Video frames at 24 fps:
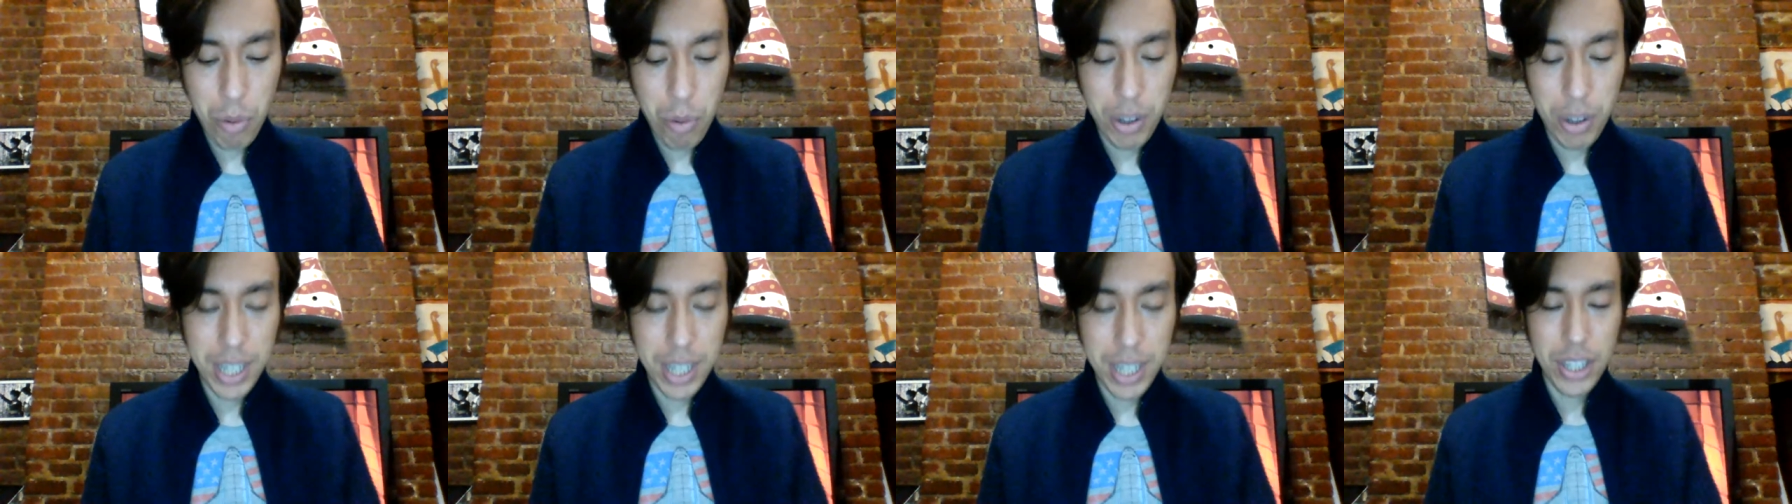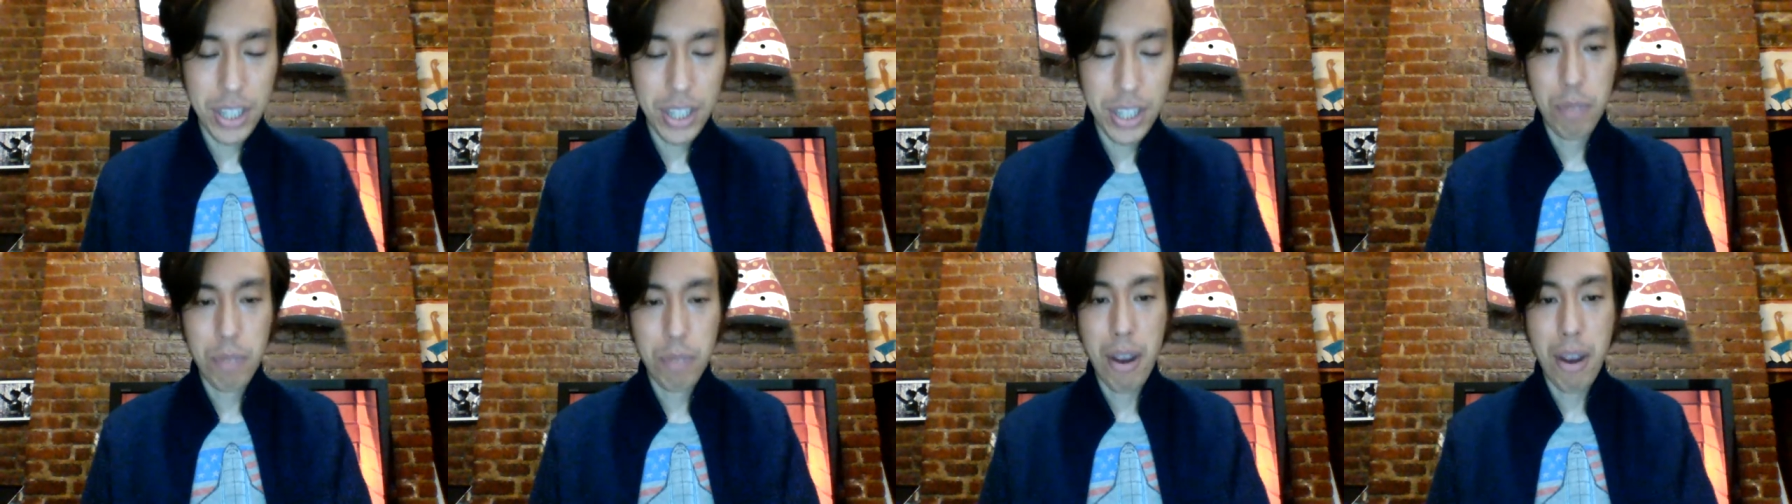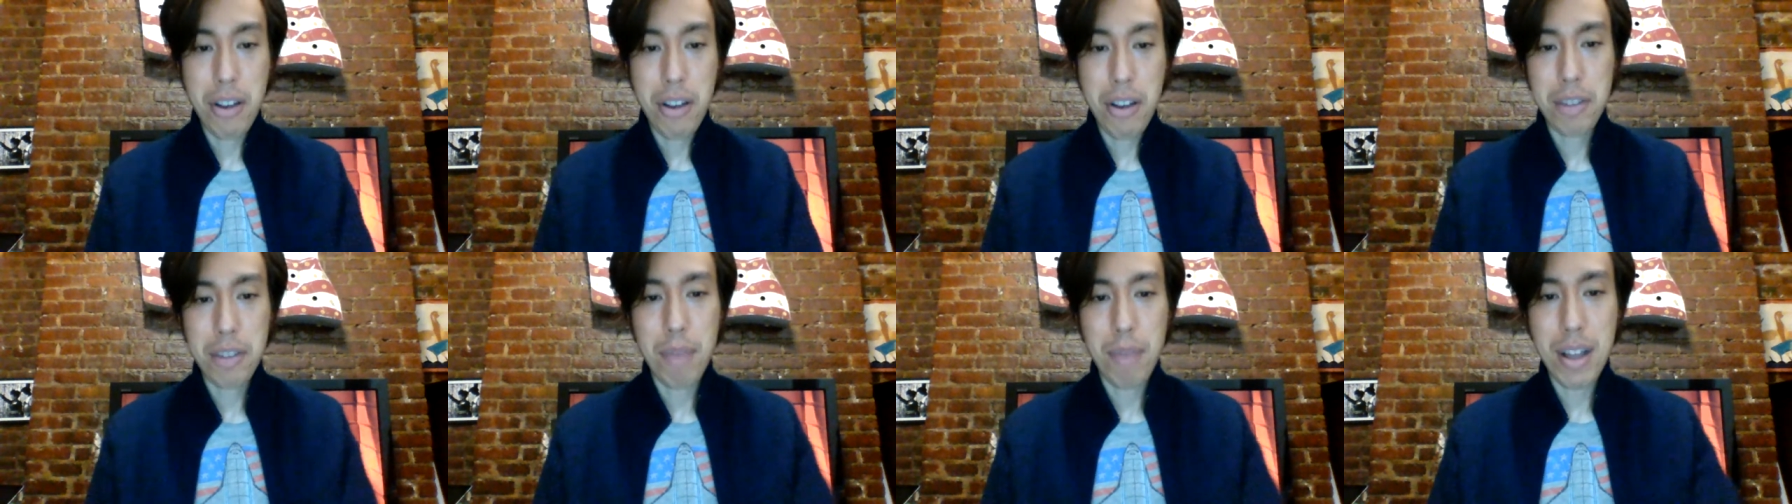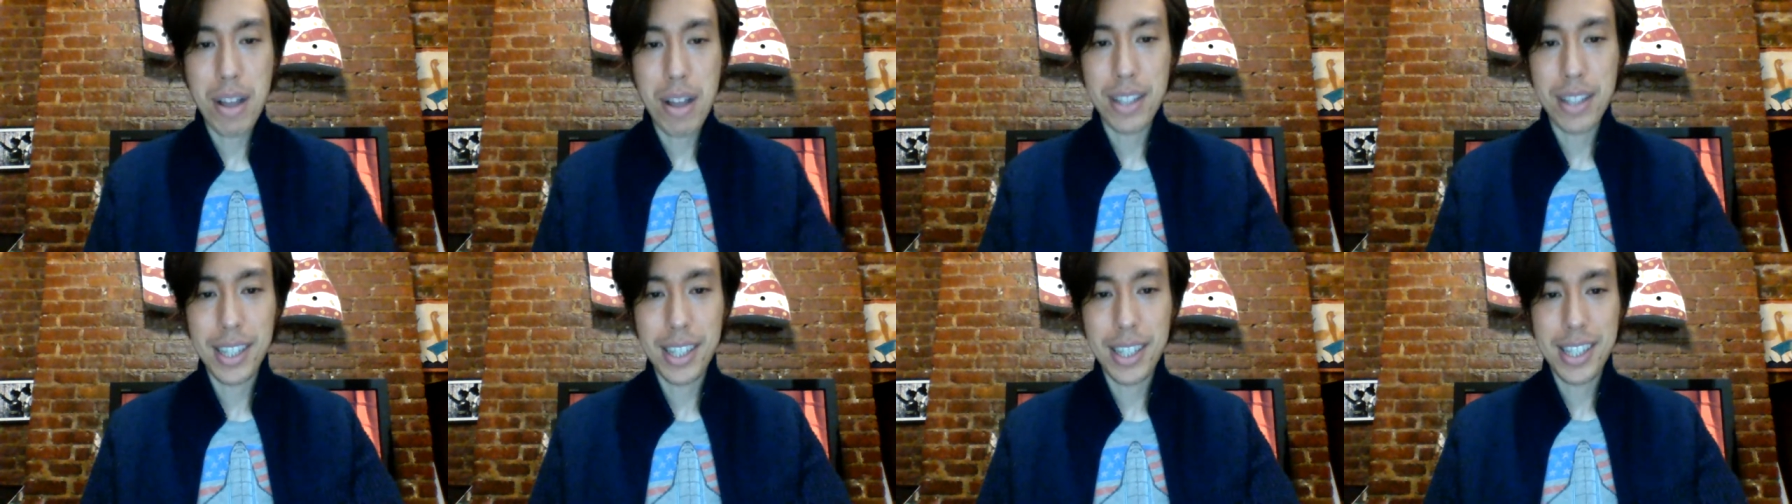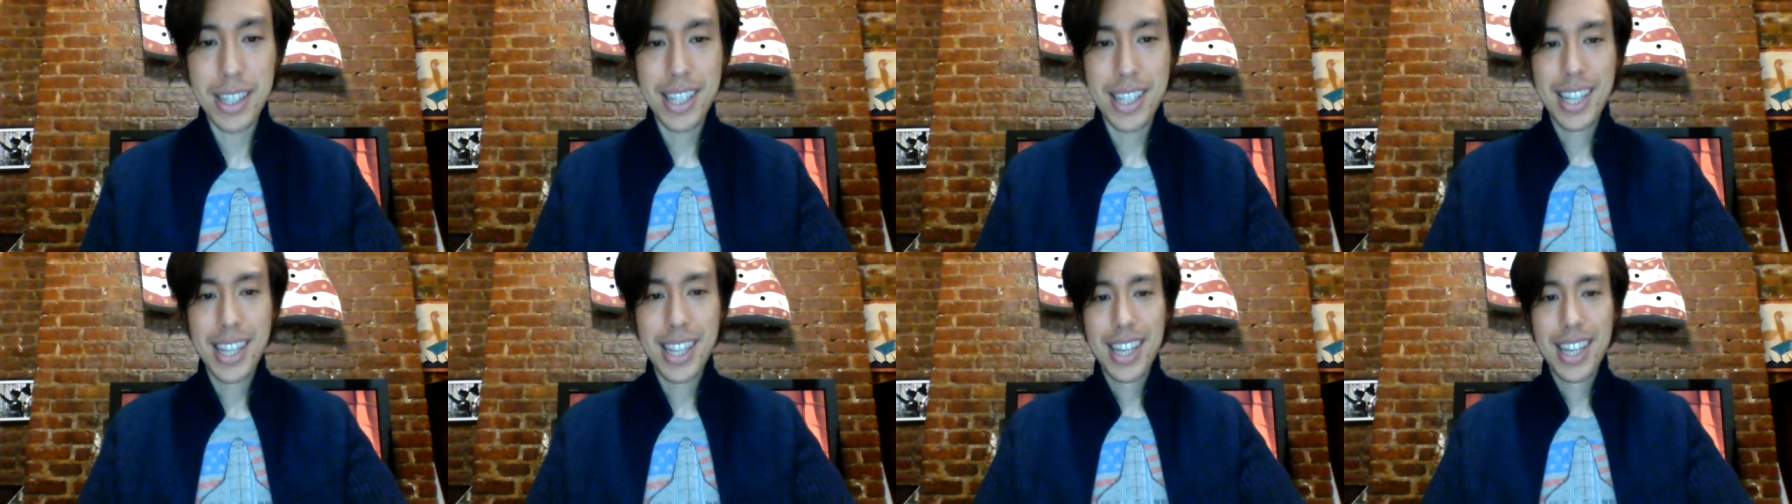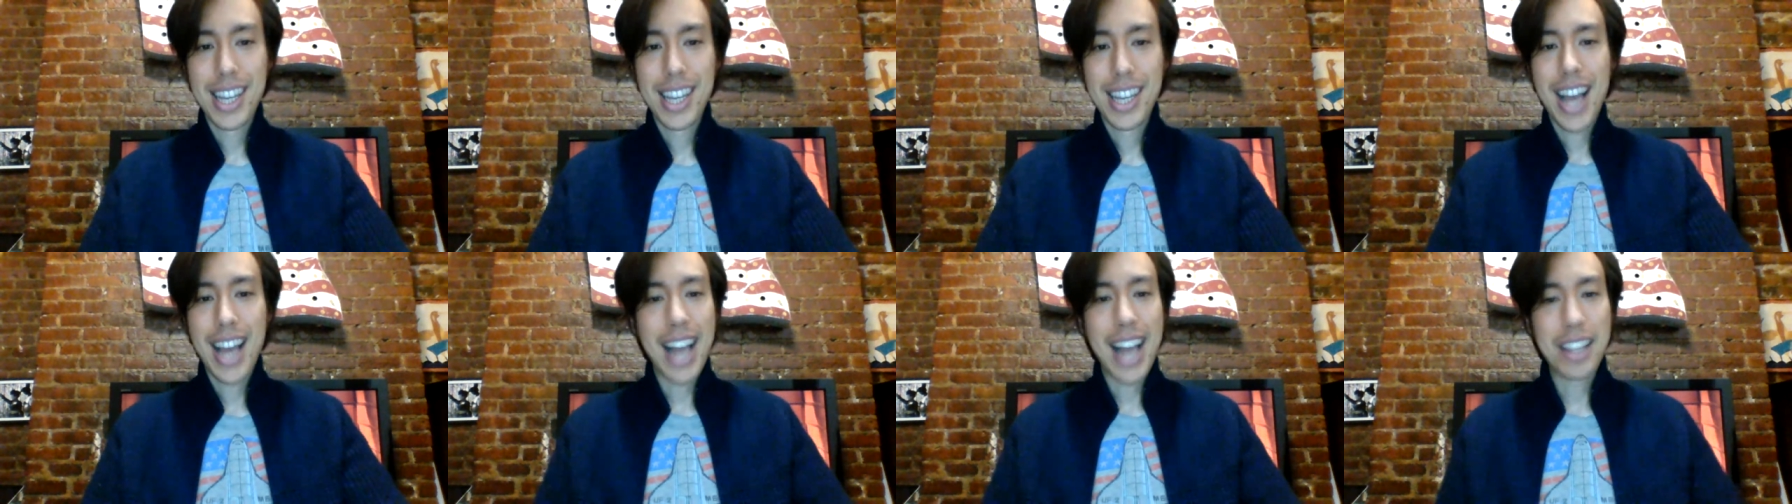more attention to American politics
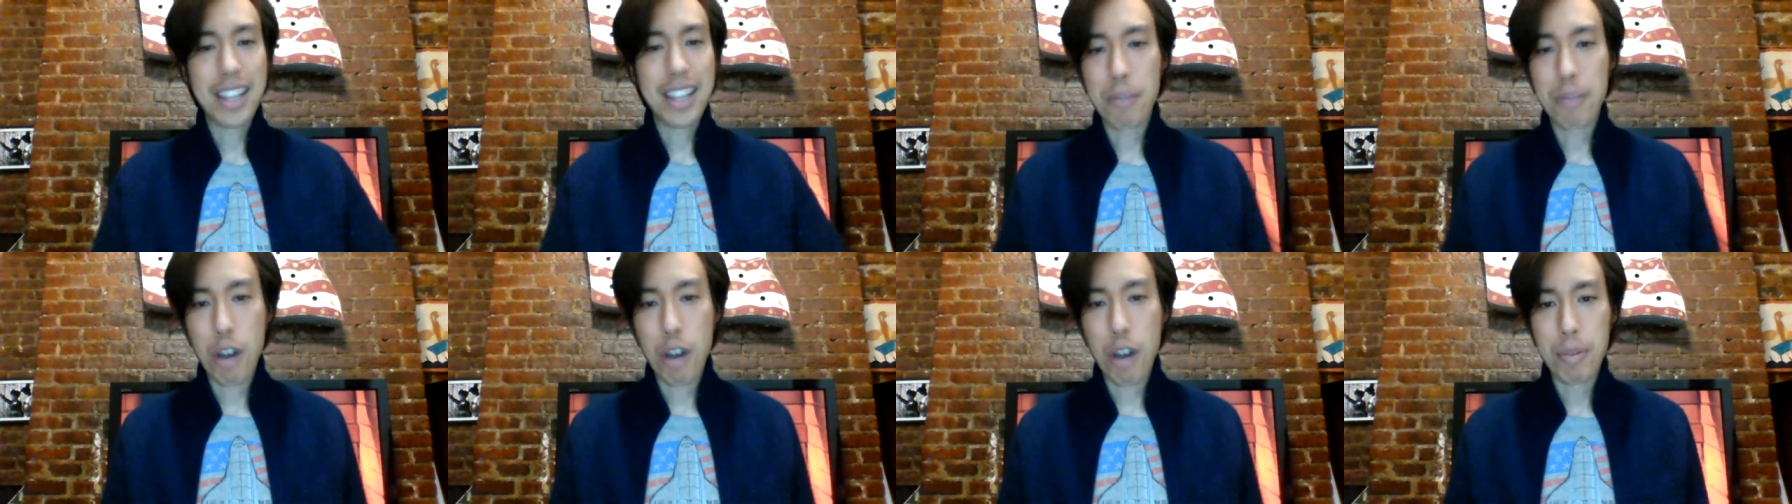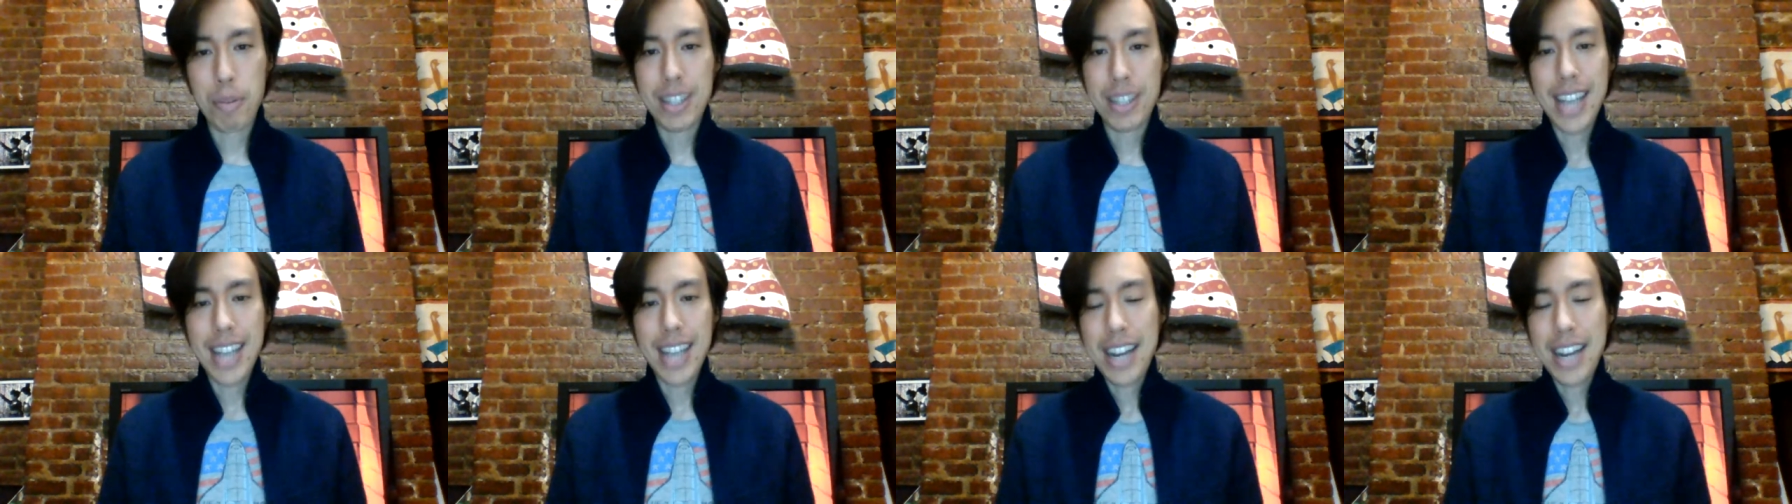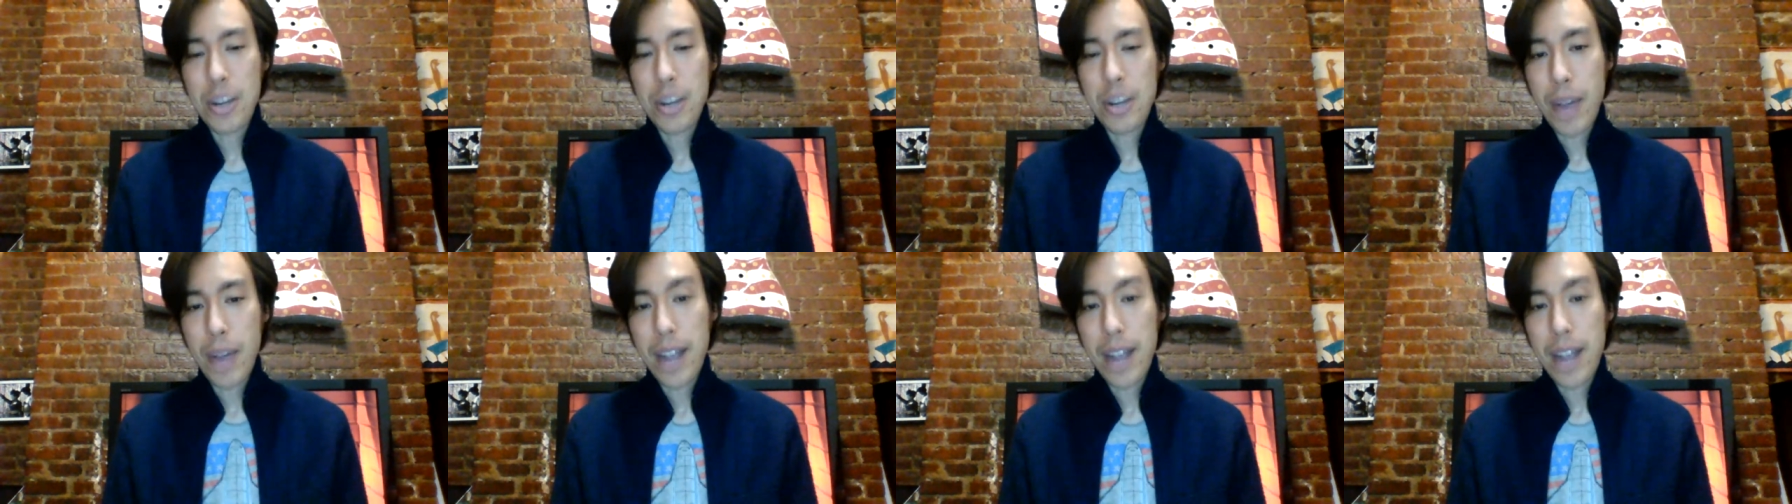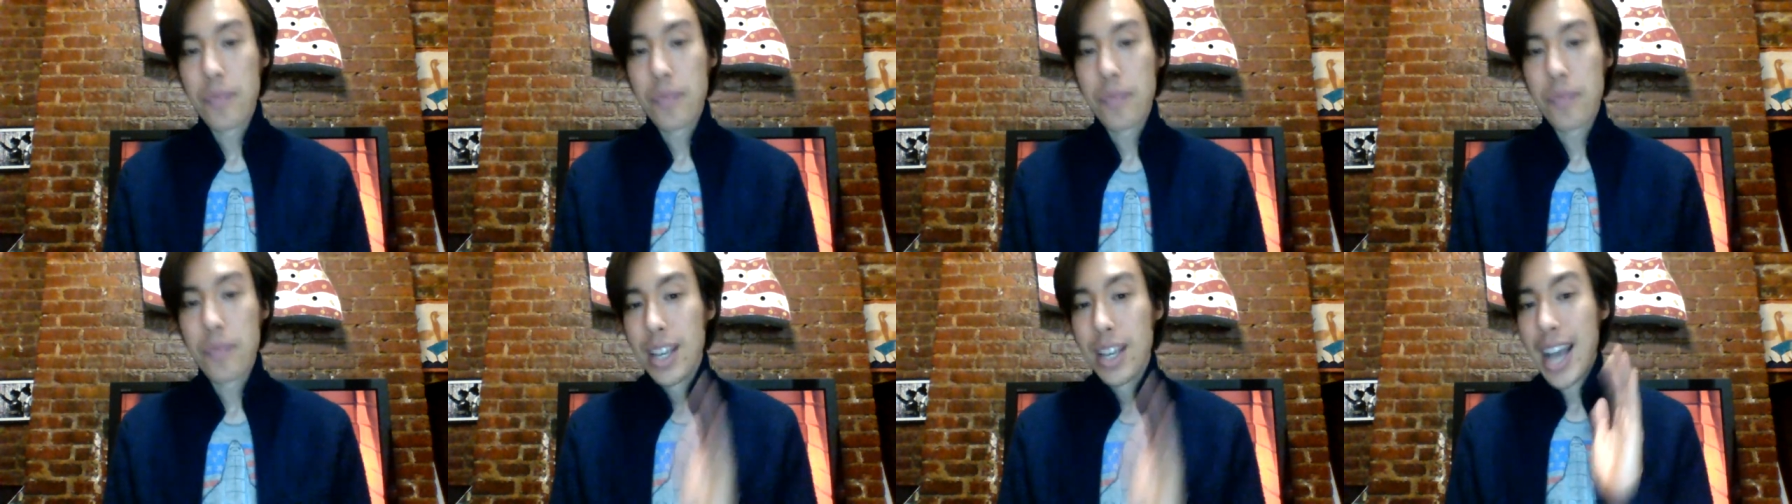at the moment anyway.